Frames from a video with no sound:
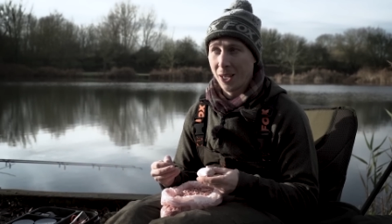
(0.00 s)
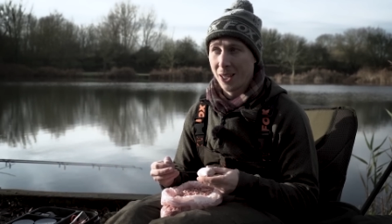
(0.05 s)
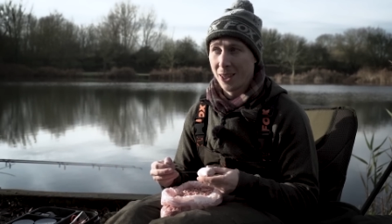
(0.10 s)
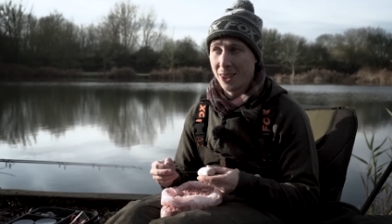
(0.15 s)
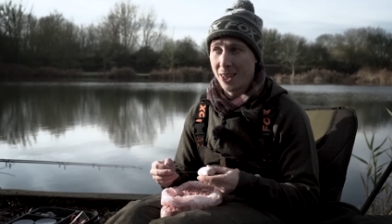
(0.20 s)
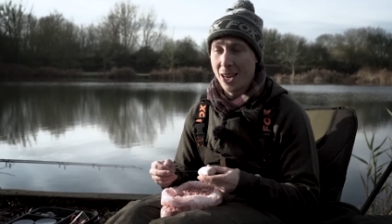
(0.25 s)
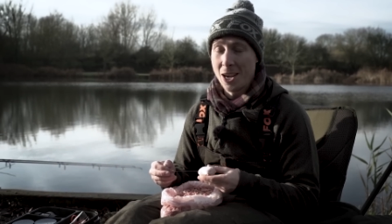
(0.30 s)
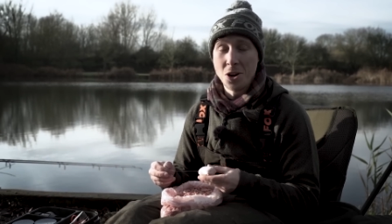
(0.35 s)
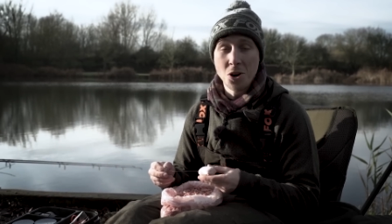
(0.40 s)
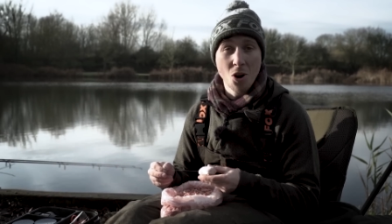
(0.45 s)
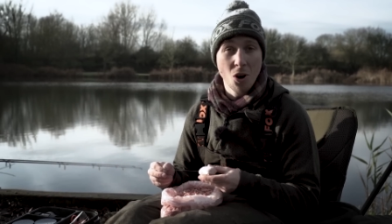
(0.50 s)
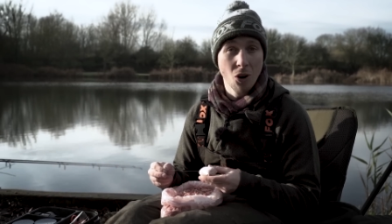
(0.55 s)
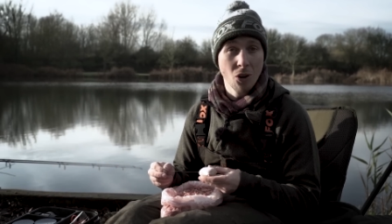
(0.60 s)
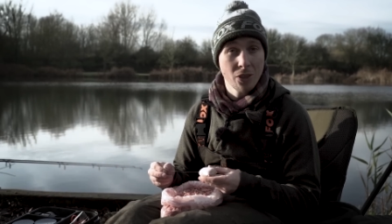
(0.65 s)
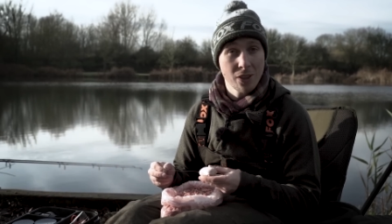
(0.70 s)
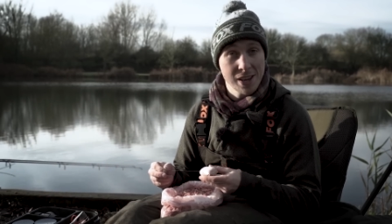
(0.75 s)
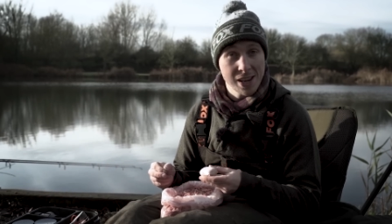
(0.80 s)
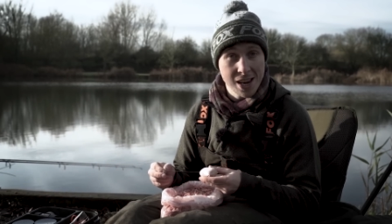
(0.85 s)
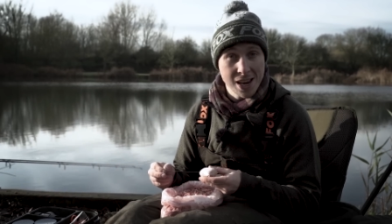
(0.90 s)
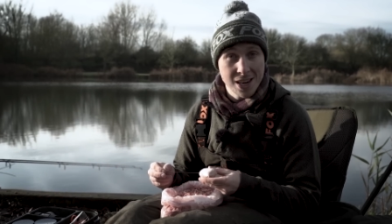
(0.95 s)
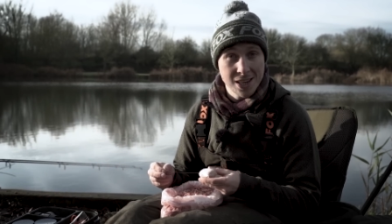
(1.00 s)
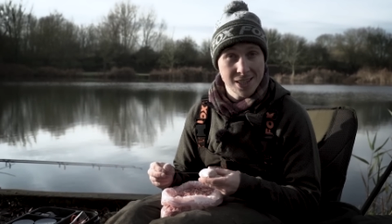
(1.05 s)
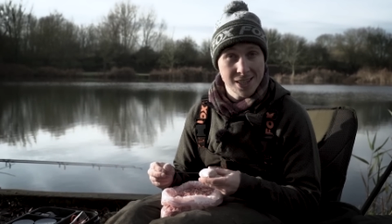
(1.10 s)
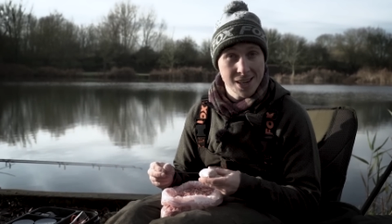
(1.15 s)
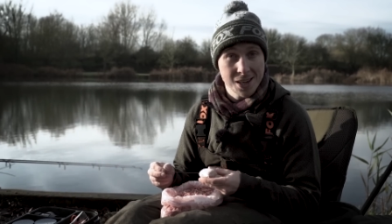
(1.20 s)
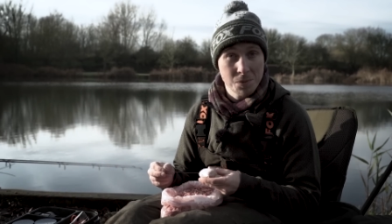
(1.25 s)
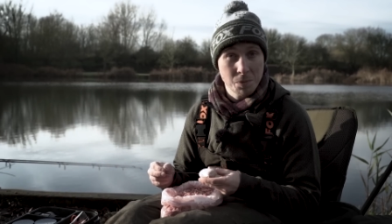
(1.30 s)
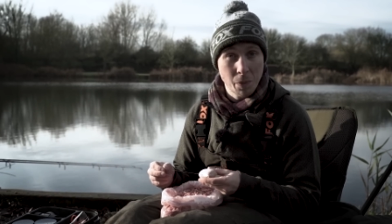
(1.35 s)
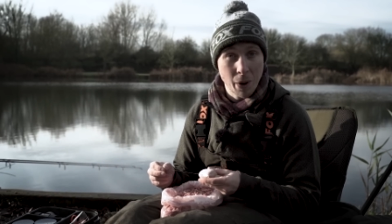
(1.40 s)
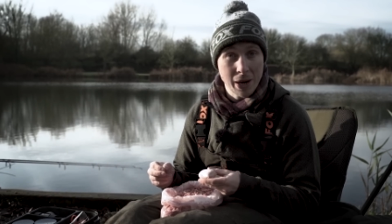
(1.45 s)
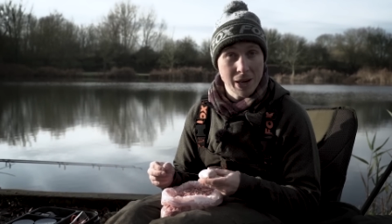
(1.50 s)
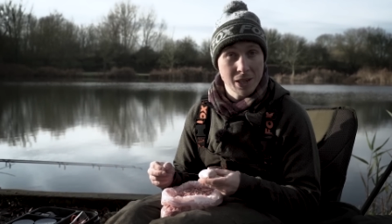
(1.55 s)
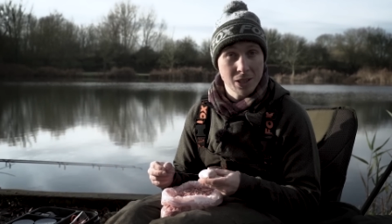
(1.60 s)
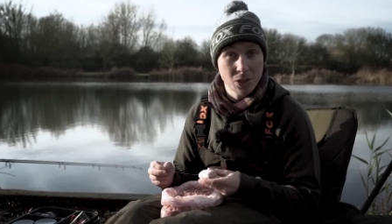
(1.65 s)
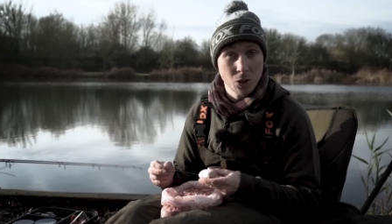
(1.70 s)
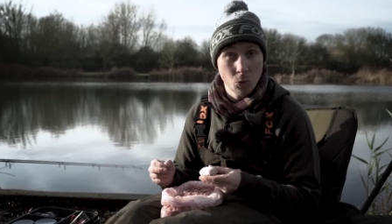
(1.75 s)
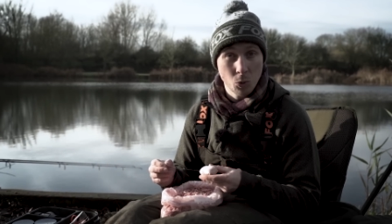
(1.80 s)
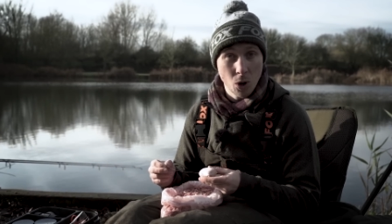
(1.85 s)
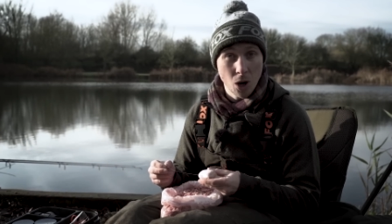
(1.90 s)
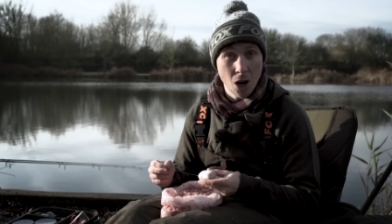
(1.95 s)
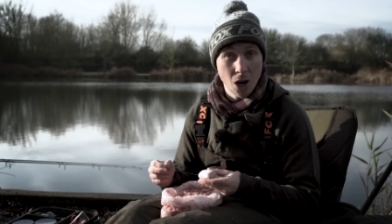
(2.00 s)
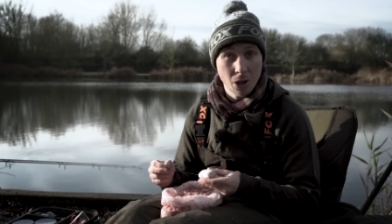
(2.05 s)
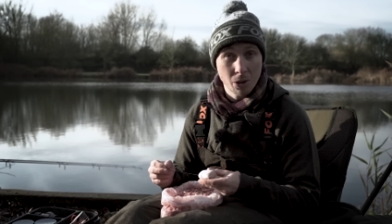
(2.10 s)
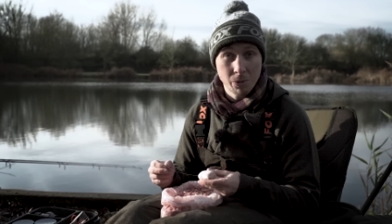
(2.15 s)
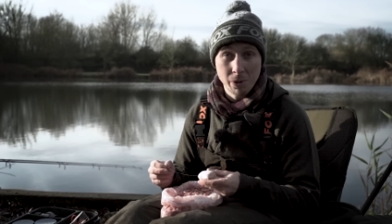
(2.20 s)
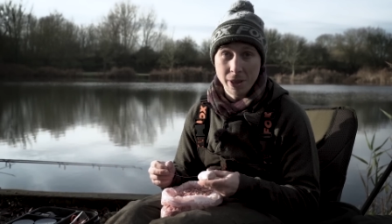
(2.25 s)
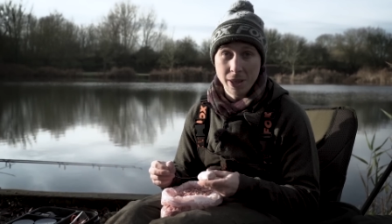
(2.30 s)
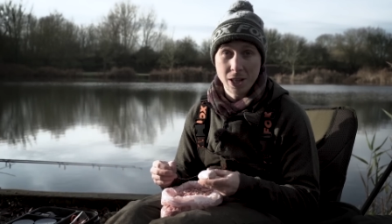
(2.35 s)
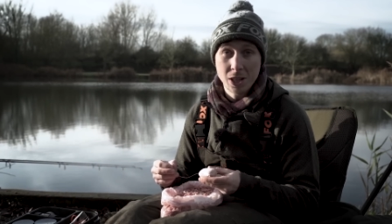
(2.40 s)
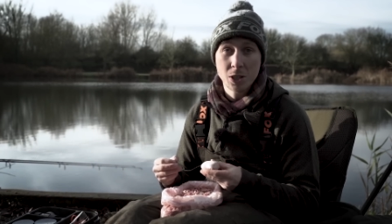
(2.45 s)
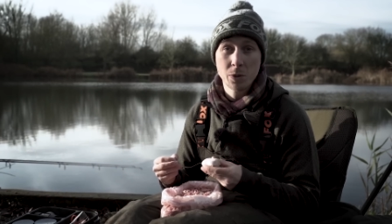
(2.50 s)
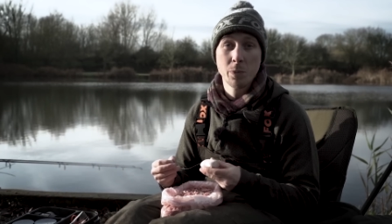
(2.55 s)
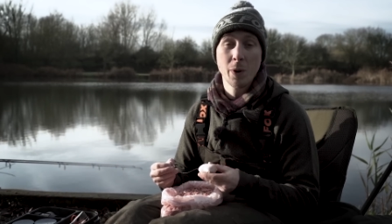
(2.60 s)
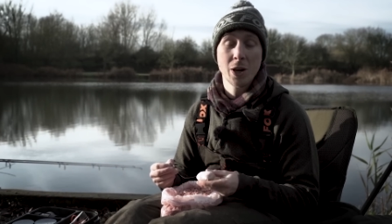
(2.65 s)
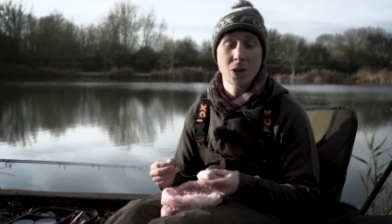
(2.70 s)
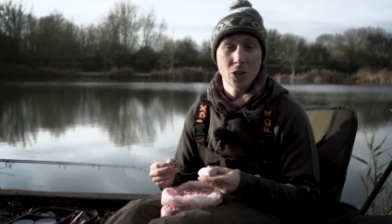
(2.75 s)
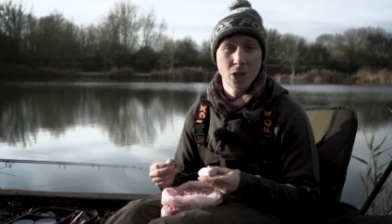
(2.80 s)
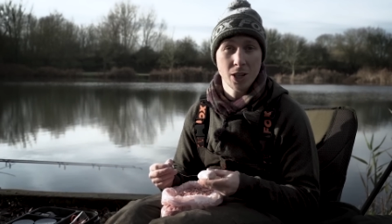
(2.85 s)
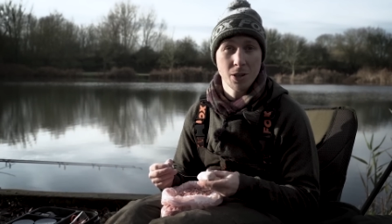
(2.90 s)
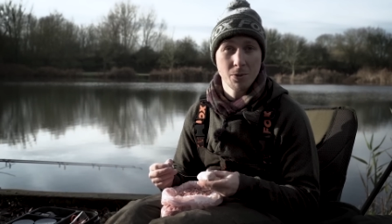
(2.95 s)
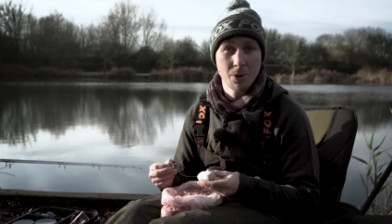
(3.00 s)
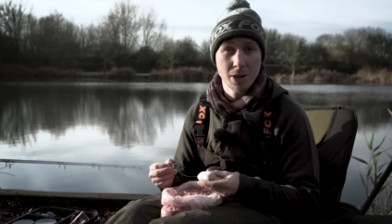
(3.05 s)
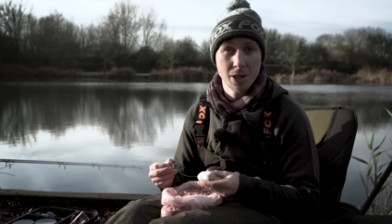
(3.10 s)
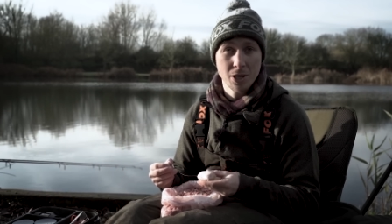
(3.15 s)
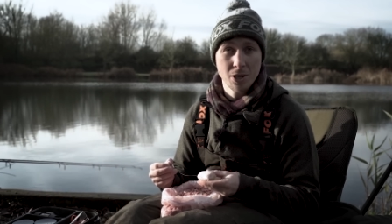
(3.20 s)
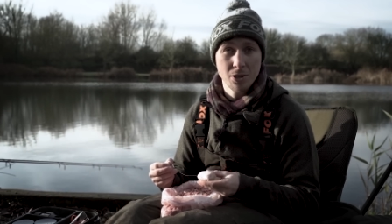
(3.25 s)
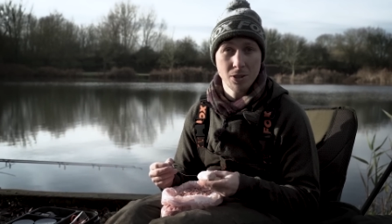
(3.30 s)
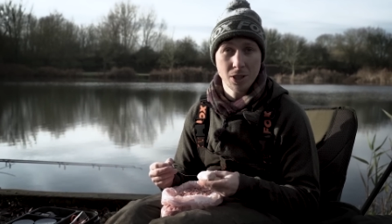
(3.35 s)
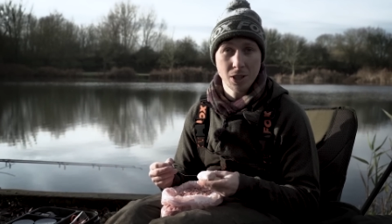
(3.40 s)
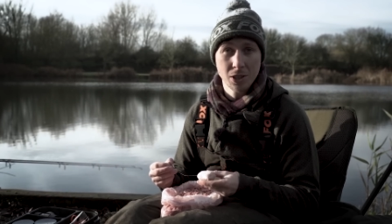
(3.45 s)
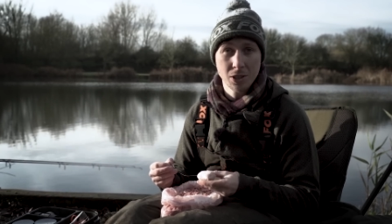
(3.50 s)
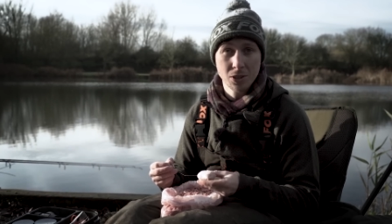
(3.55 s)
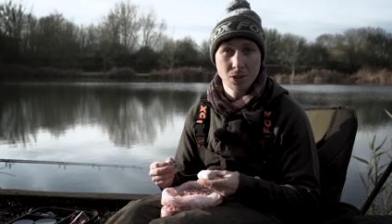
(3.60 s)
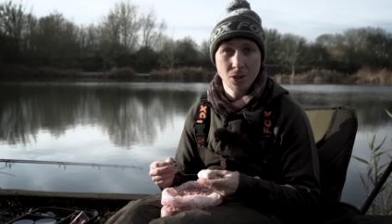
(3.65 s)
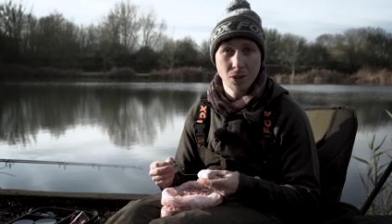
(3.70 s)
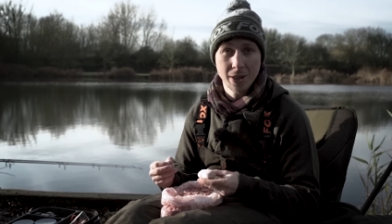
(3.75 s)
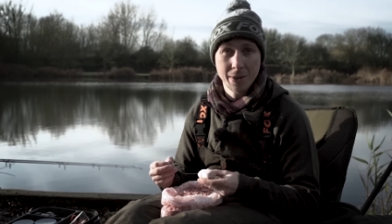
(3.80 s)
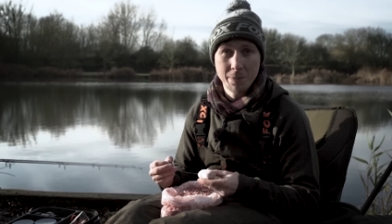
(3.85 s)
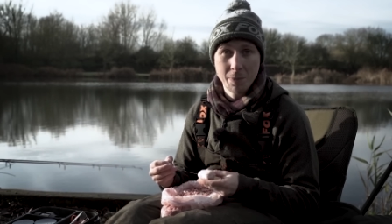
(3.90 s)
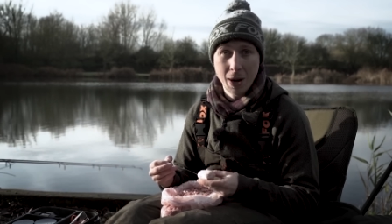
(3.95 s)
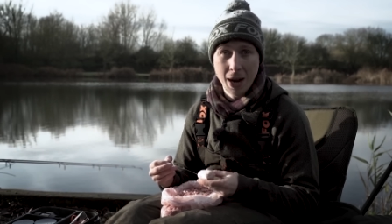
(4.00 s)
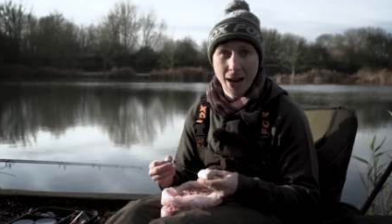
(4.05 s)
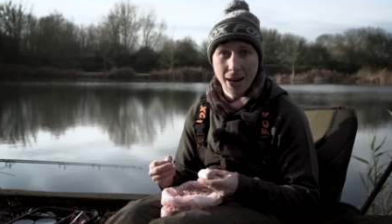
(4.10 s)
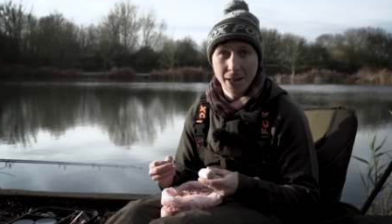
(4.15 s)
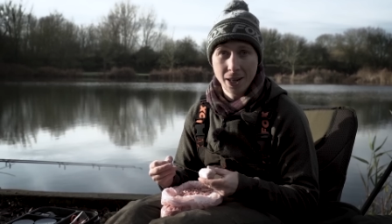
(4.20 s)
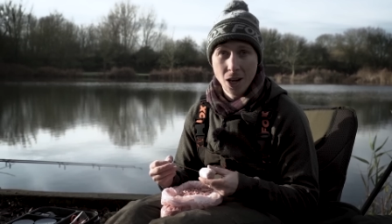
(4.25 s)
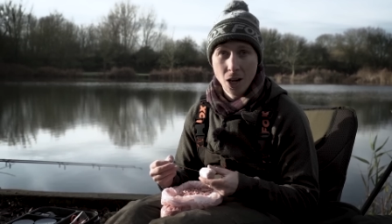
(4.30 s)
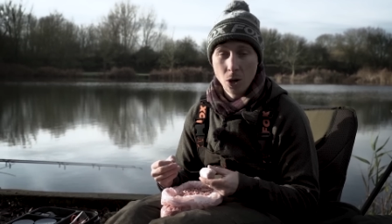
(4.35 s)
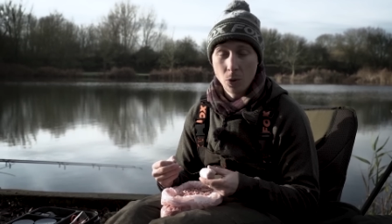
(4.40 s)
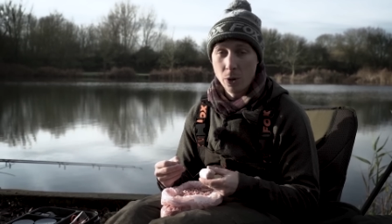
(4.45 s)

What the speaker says: They're not the easiest bait to work with, especially when using a solid bag,